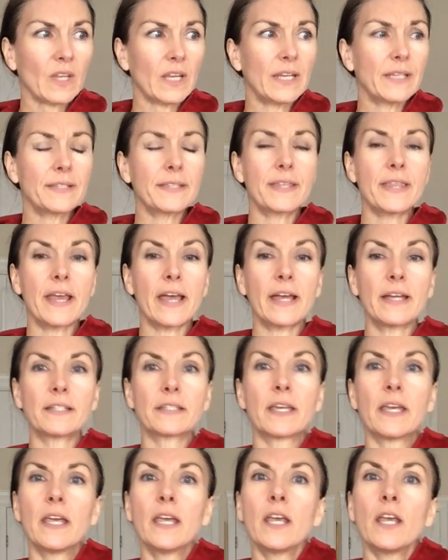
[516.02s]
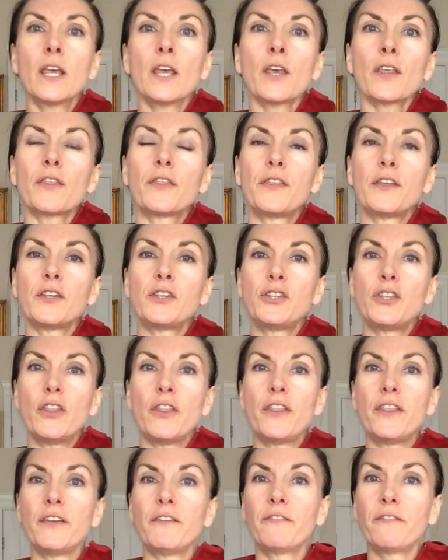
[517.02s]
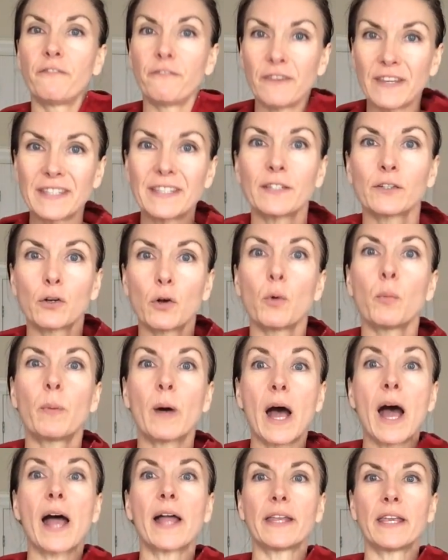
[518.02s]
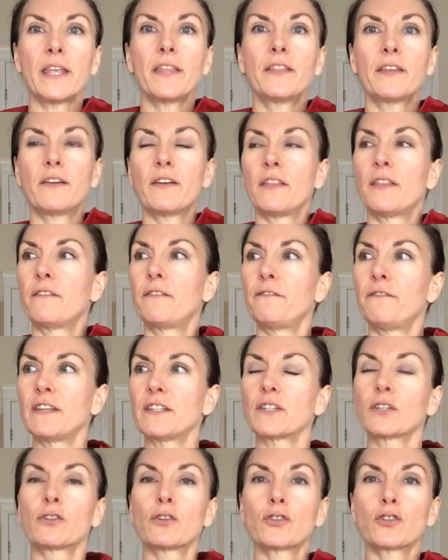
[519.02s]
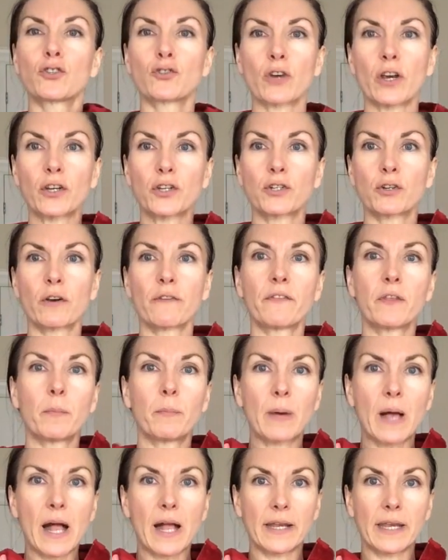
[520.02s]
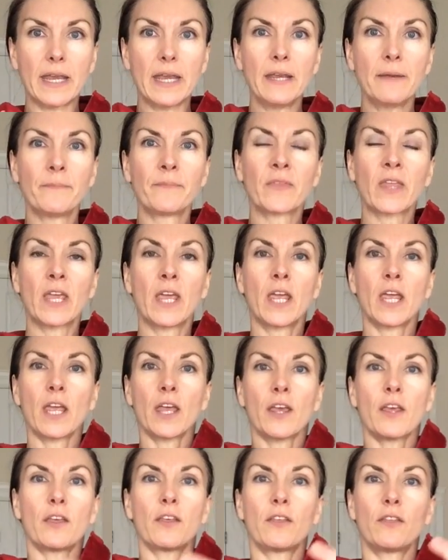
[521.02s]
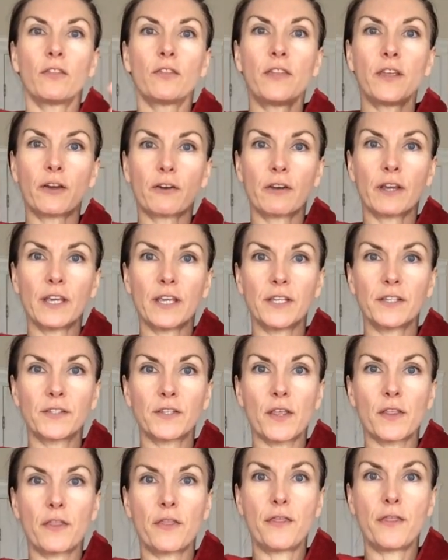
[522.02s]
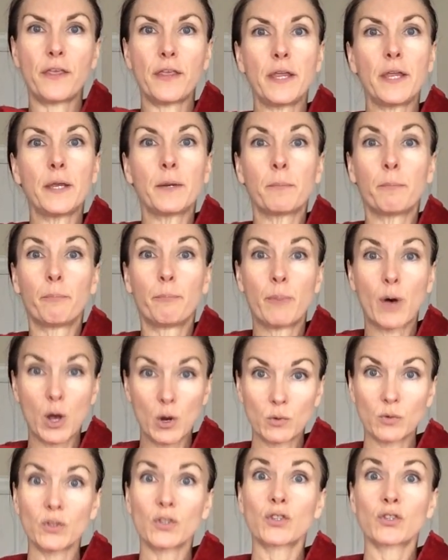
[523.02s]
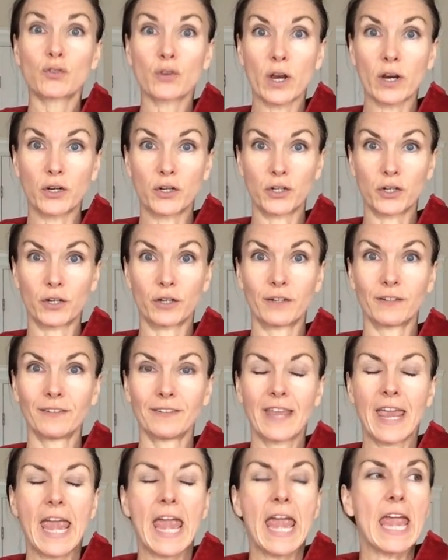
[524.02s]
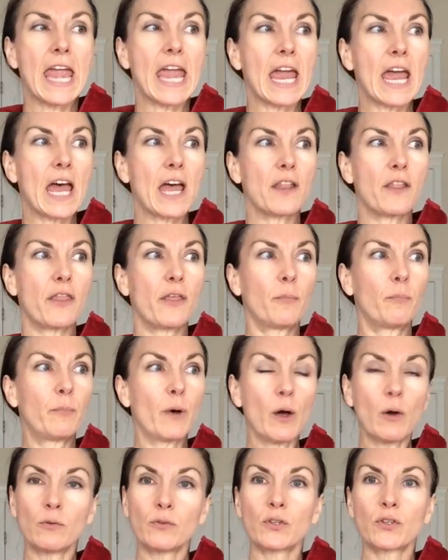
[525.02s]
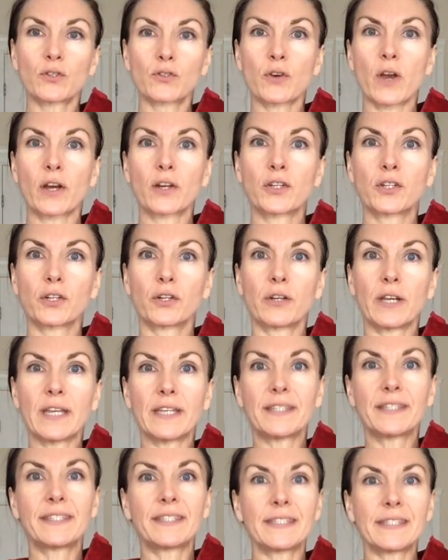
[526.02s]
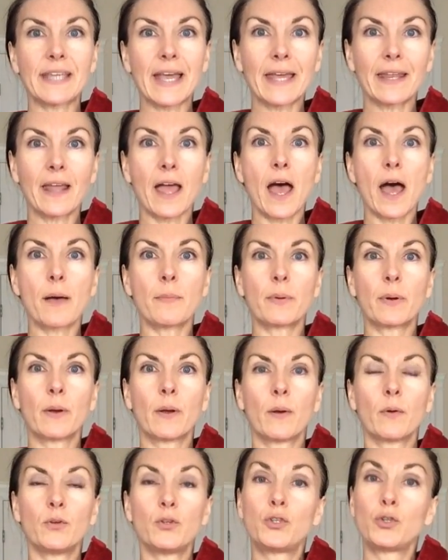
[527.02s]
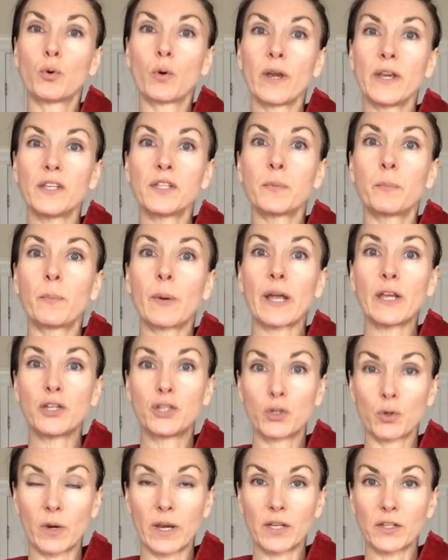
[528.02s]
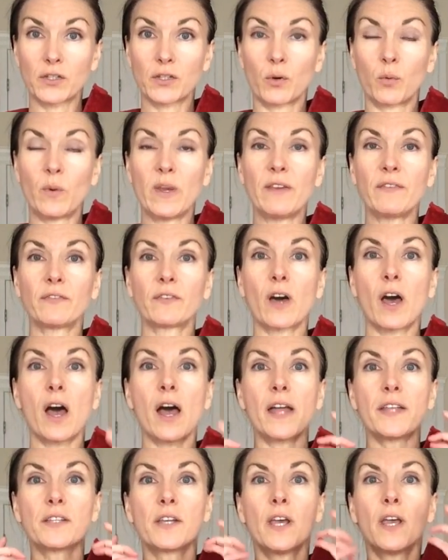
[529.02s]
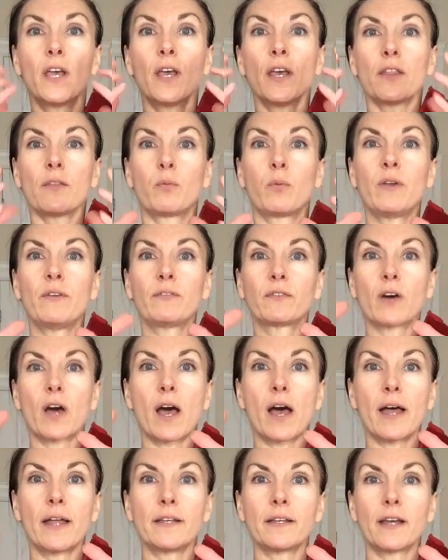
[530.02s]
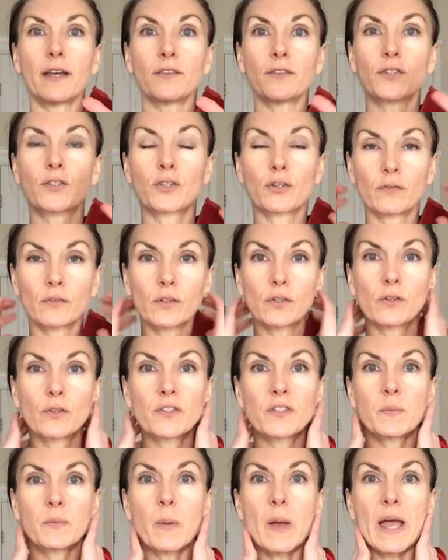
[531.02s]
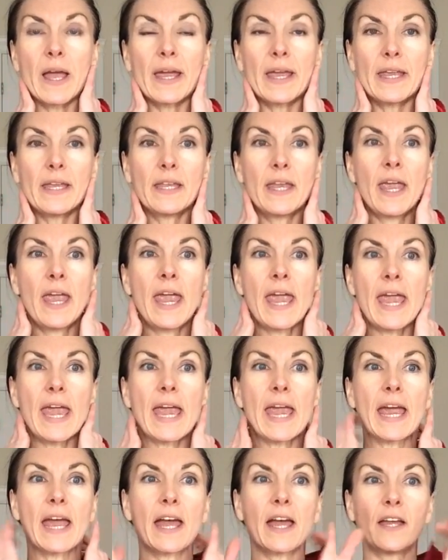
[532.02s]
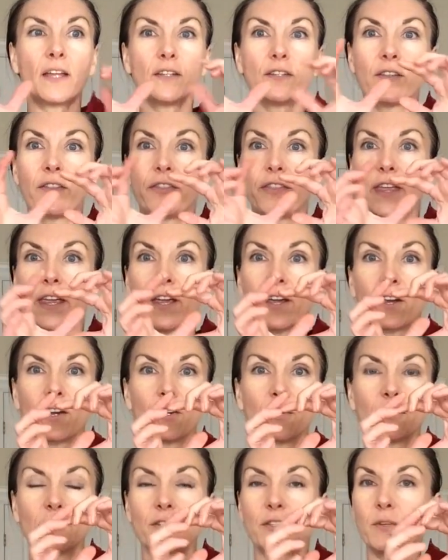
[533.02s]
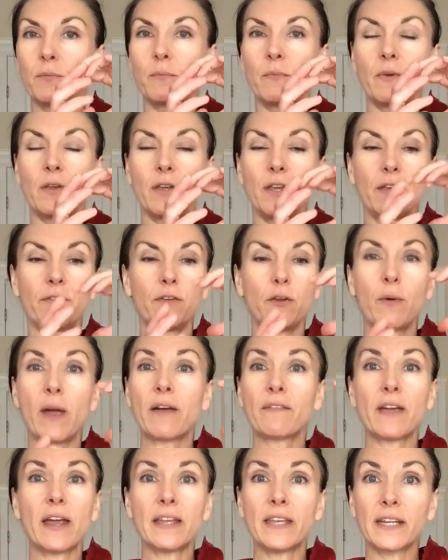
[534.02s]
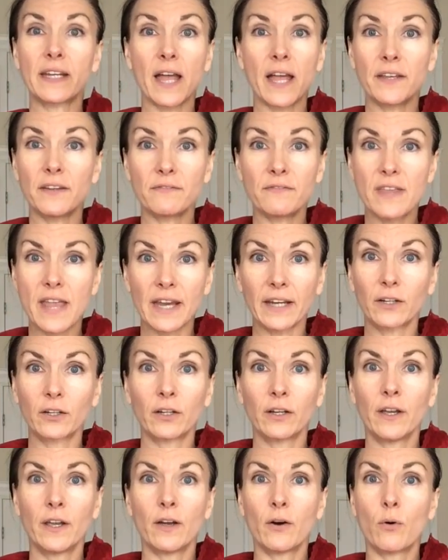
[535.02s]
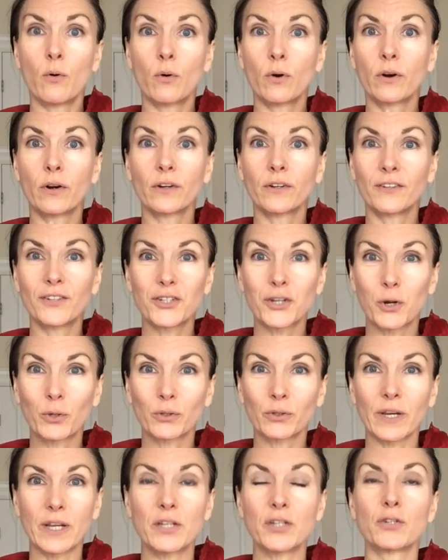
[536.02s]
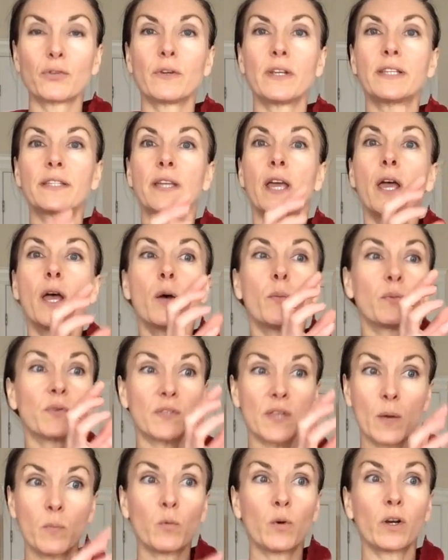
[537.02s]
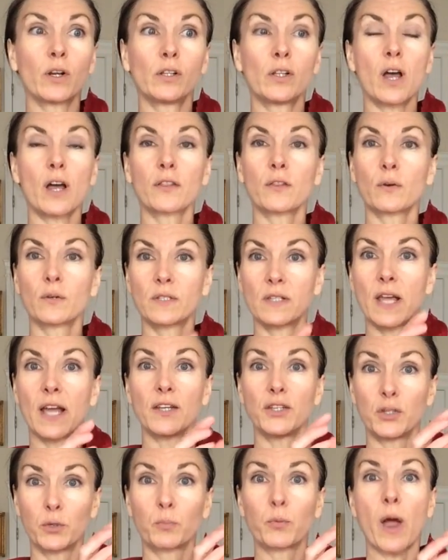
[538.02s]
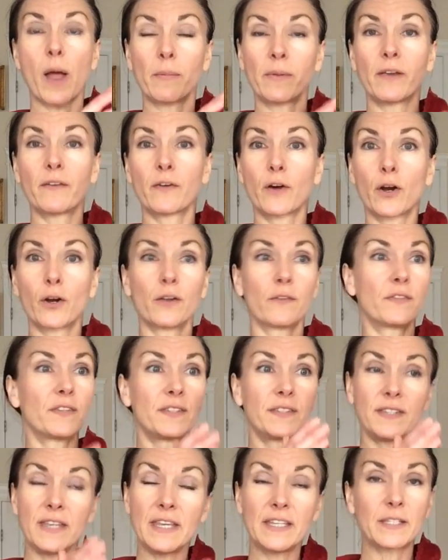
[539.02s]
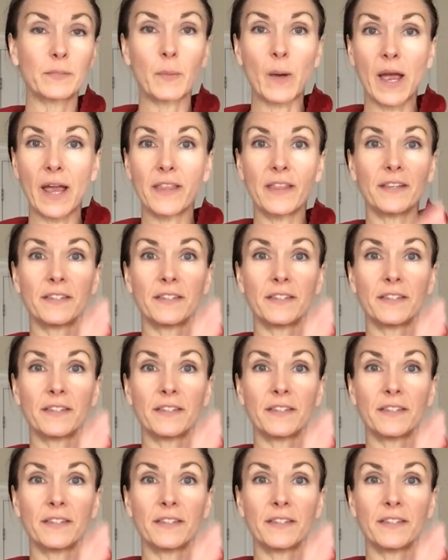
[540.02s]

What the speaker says: is that the physical body, the physical structure of the body, there is the bone structure, and the bone structure is set up joint by joint. So we've got a cervical spine, and there's, if you have any kind of neck or shoulder injuries, somewhere along those lines, you probably have heard of C-spine,